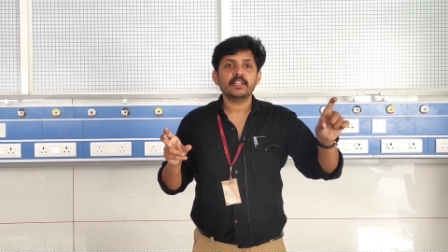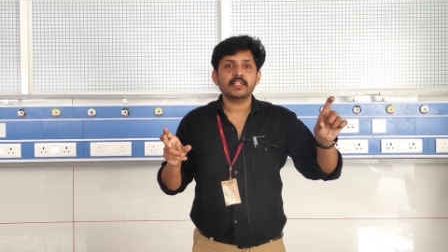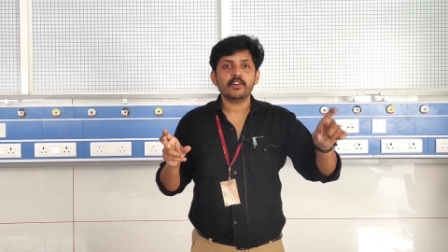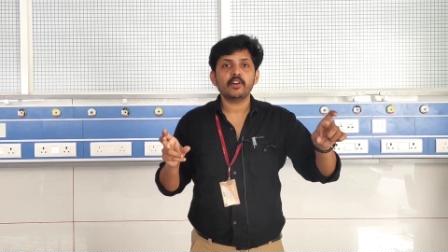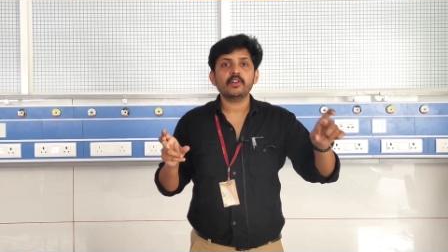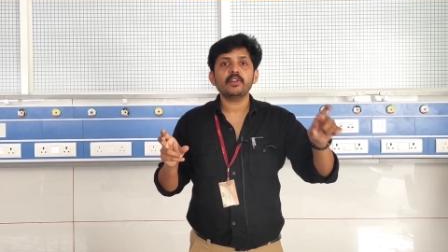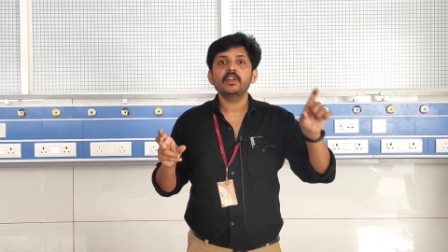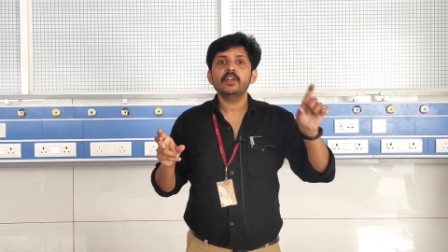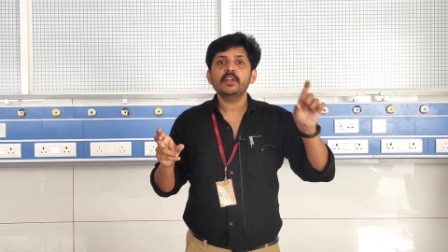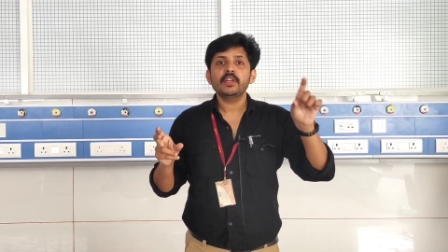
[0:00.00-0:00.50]
in
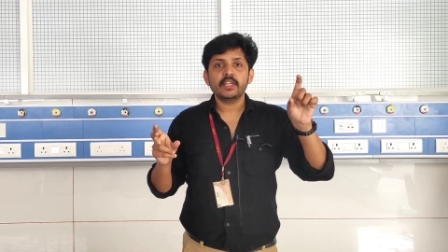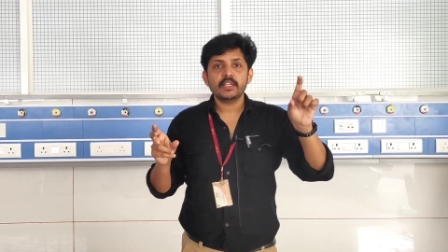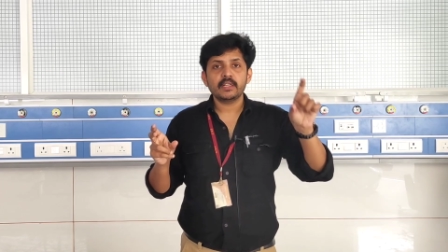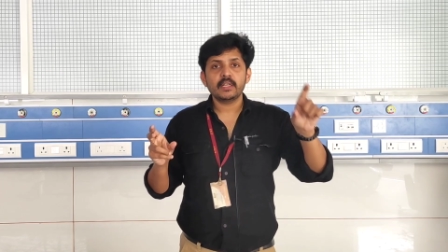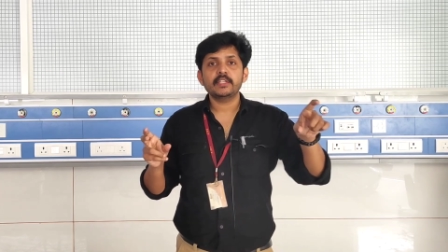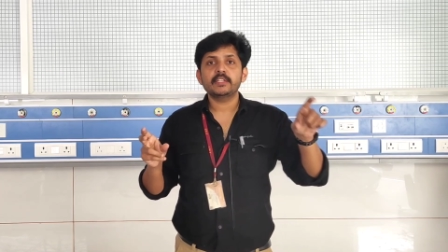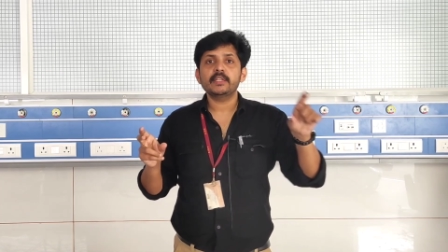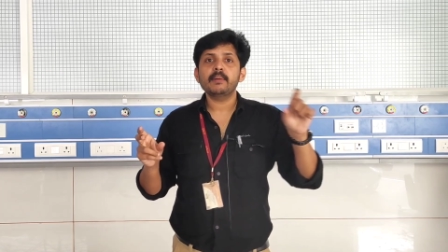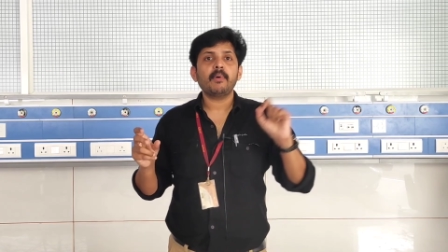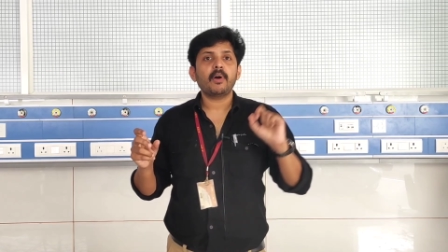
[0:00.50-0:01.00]
your in,
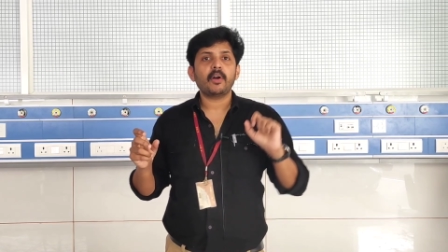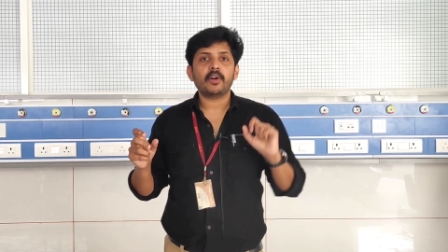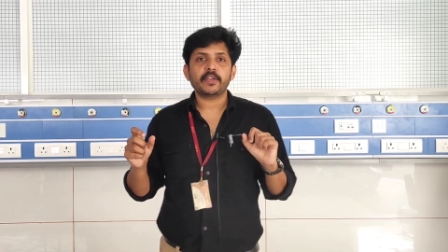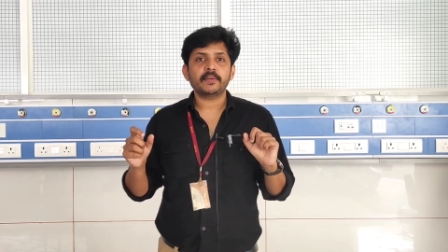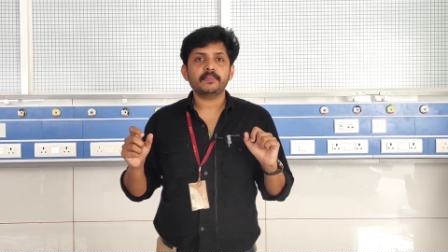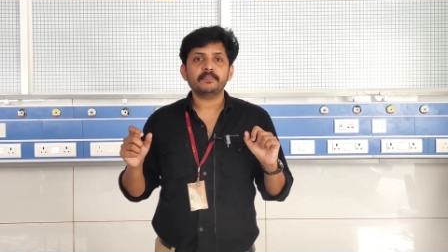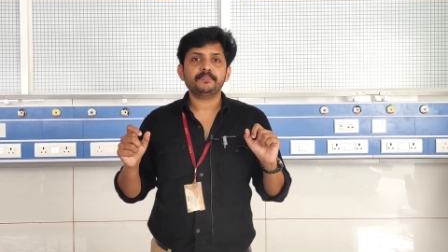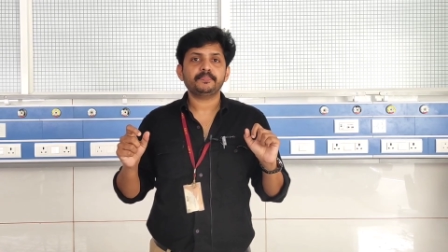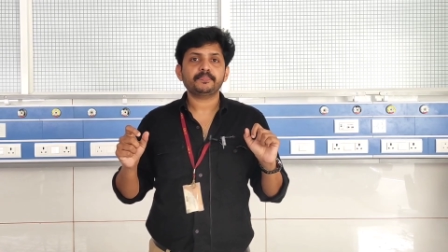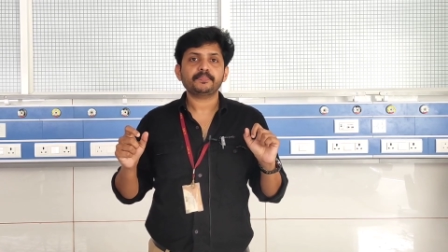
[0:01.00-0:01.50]
in the body.
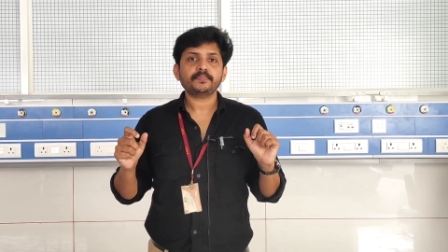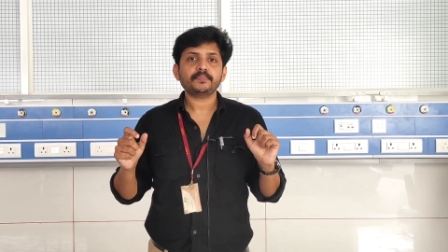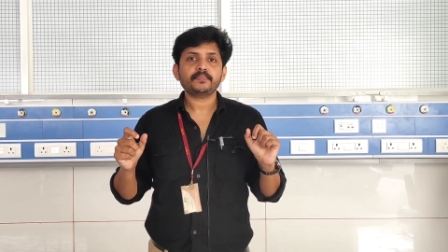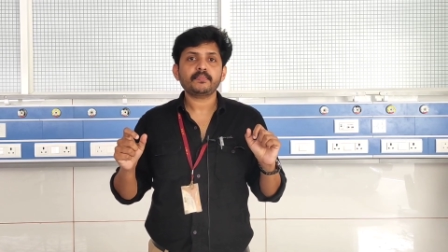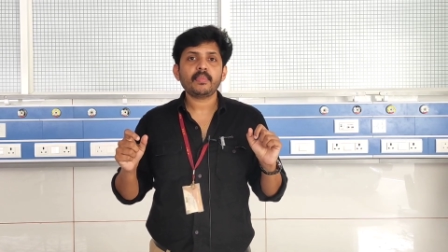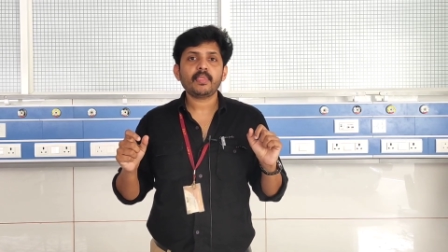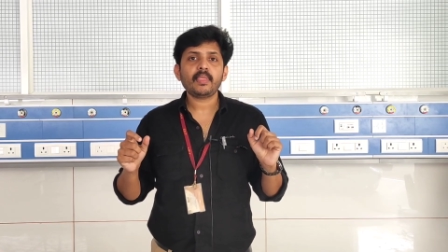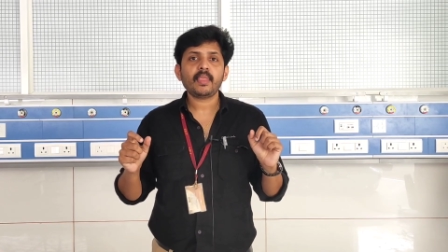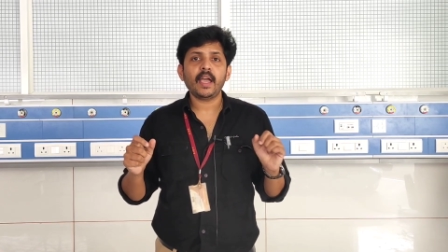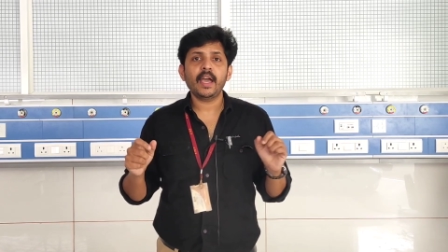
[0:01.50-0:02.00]

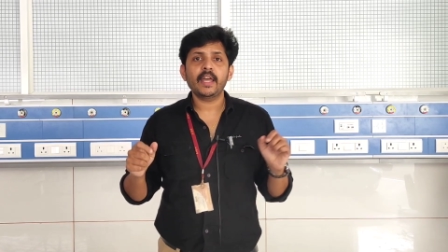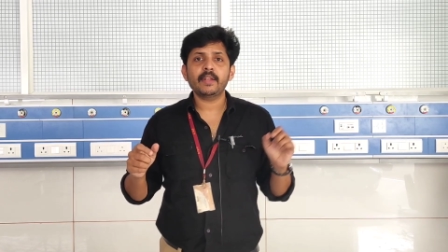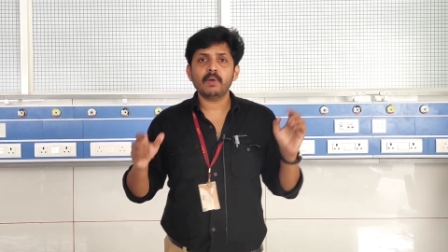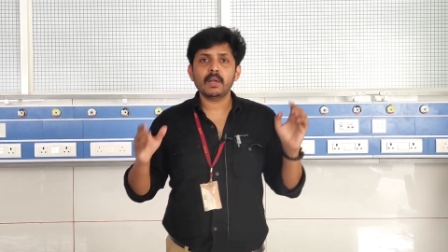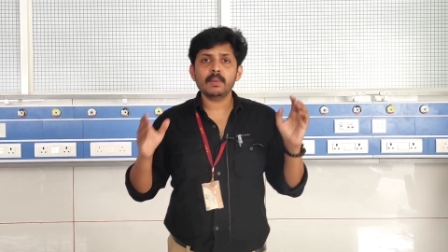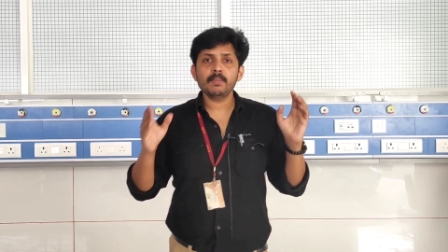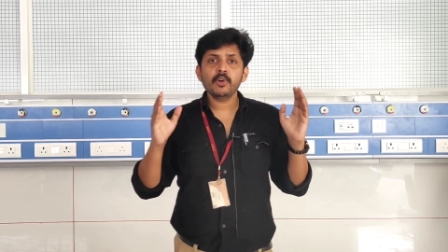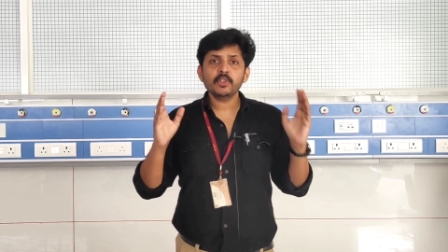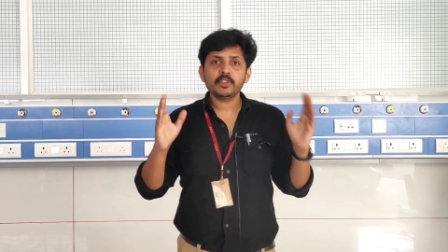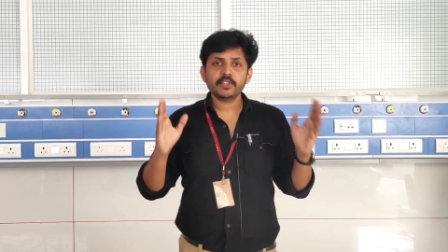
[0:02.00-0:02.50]
And
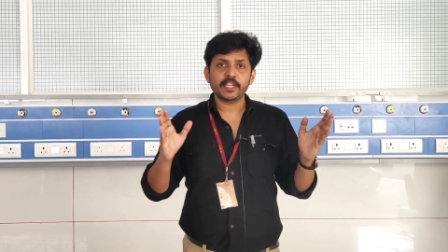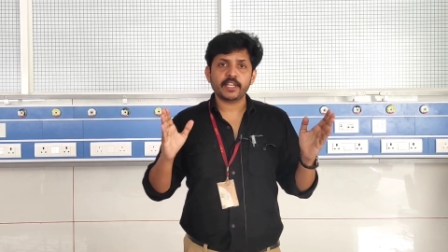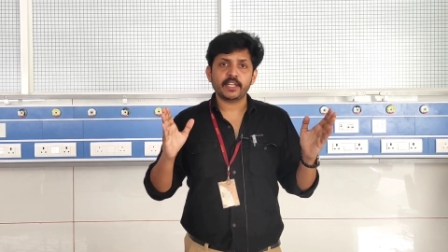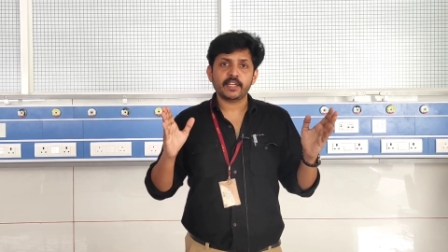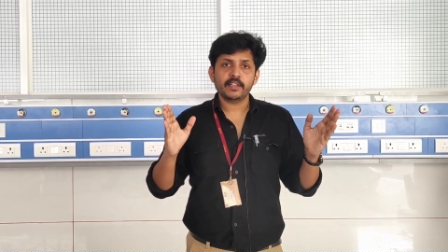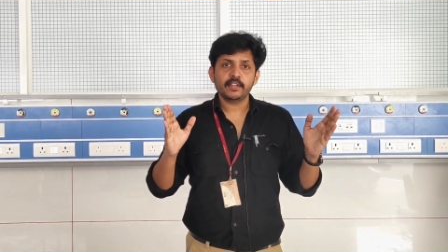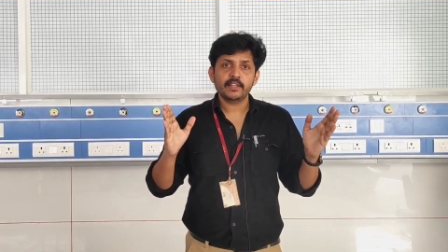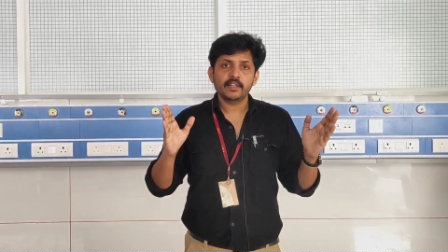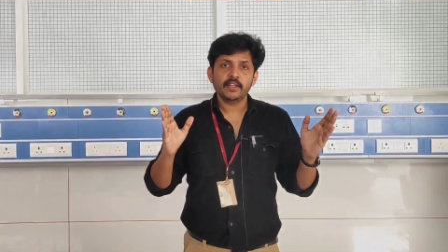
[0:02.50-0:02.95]
one more thing,